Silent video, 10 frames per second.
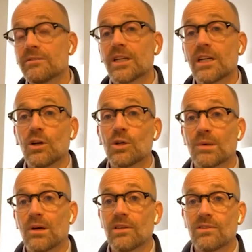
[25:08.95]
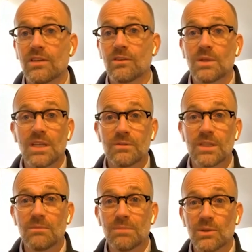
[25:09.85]
very low prices with
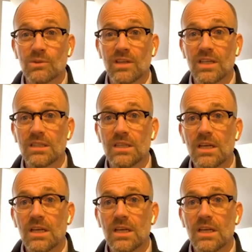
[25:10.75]
everything built in.